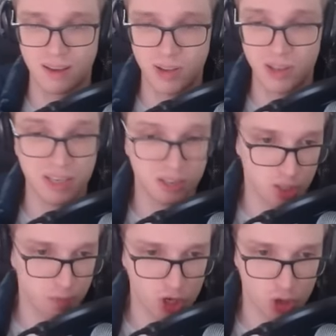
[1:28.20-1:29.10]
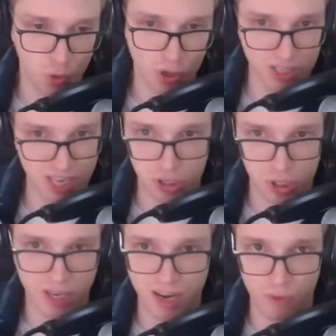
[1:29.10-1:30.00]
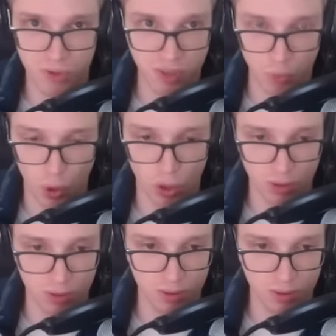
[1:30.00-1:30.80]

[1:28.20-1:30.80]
You think it's a special wall, it's actually an everything wall.